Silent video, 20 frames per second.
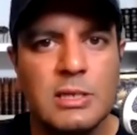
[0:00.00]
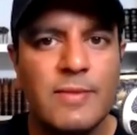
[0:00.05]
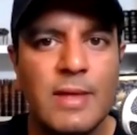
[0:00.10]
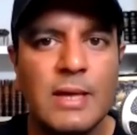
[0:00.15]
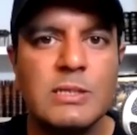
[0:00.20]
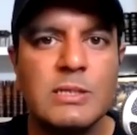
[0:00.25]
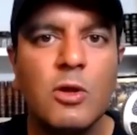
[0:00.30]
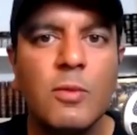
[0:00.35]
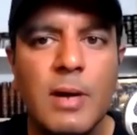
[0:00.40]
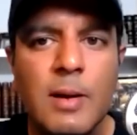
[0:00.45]

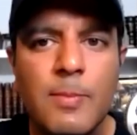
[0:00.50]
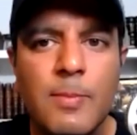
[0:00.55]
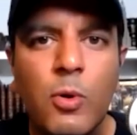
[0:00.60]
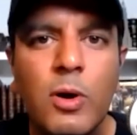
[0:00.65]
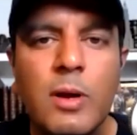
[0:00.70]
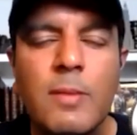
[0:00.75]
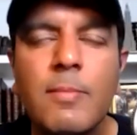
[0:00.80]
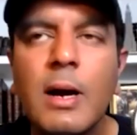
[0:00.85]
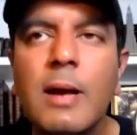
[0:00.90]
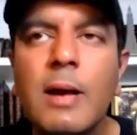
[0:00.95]
That's not my
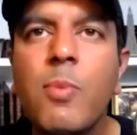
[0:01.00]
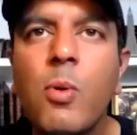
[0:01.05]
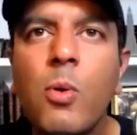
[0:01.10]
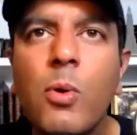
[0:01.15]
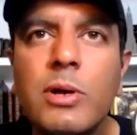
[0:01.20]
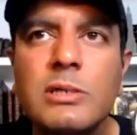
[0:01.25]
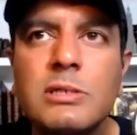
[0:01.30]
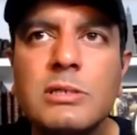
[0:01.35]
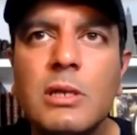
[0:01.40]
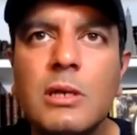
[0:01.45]
point. My
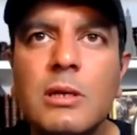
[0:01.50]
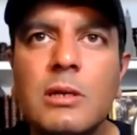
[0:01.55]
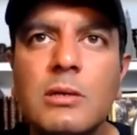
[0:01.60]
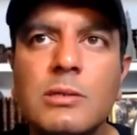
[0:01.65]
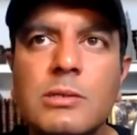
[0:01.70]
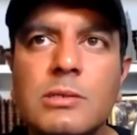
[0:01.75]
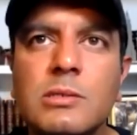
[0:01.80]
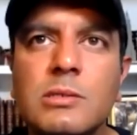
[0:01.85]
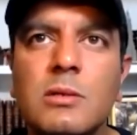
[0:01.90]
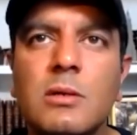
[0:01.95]
point
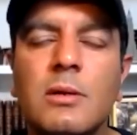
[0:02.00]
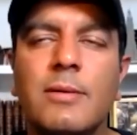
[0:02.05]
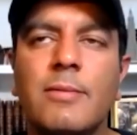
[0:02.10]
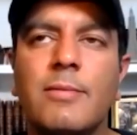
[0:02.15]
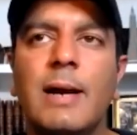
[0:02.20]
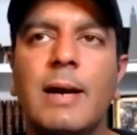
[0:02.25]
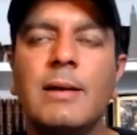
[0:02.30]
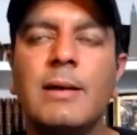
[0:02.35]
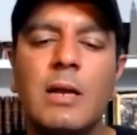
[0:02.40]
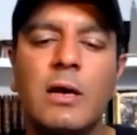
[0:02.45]
is,
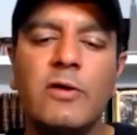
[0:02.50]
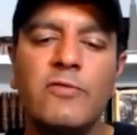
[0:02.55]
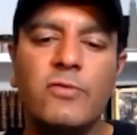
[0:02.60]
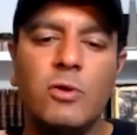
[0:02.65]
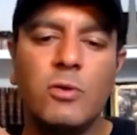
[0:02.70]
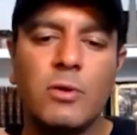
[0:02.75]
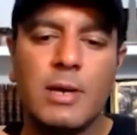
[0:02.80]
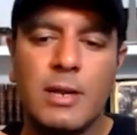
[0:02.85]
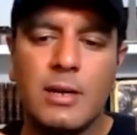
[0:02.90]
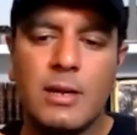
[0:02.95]
right now, if you
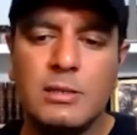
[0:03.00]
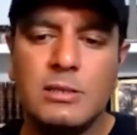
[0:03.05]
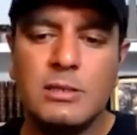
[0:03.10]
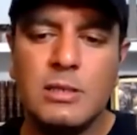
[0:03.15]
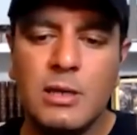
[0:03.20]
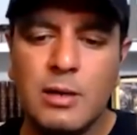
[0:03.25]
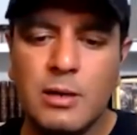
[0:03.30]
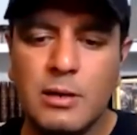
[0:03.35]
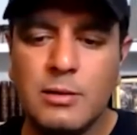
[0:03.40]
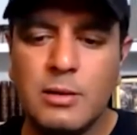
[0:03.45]
look at
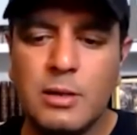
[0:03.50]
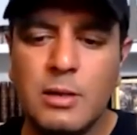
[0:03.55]
India